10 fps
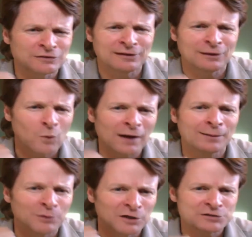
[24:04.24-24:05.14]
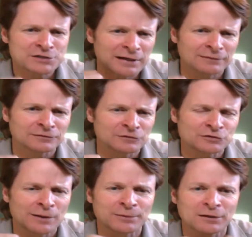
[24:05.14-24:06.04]
and you get a wire brush out and you're
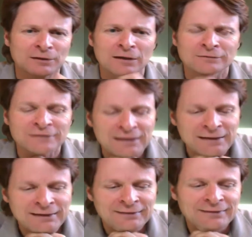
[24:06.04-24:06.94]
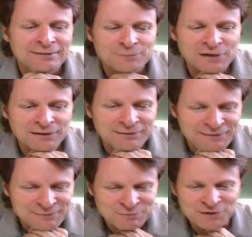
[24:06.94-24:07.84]
scrubbing it off. Yes. And my
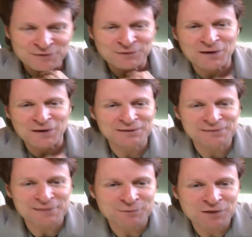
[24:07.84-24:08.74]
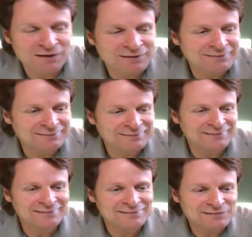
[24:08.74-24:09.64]
brother-in-law had come along and
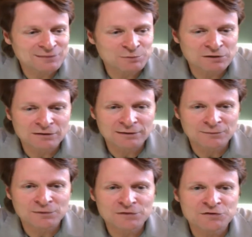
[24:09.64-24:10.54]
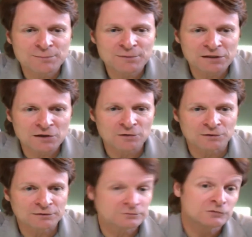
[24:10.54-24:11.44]
uh, he said, "Bill, uh, why don't you give me a
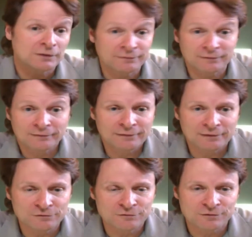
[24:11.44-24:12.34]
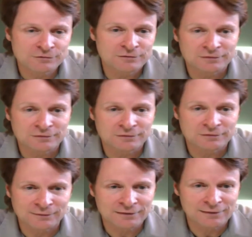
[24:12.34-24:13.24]
Coke?" And so I thought, okay, he's thirsty,
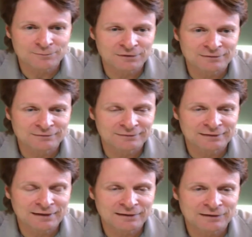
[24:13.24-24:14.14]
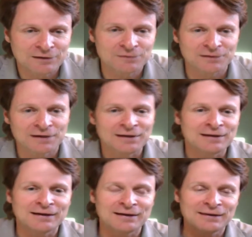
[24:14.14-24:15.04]
so I gave him a, a can of Coke,
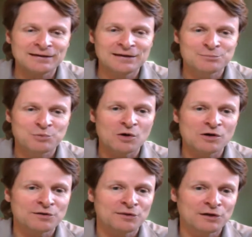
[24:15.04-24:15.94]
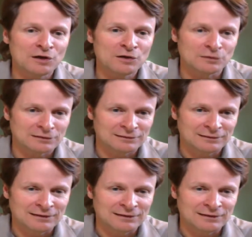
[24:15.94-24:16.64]
and then he poured the Coke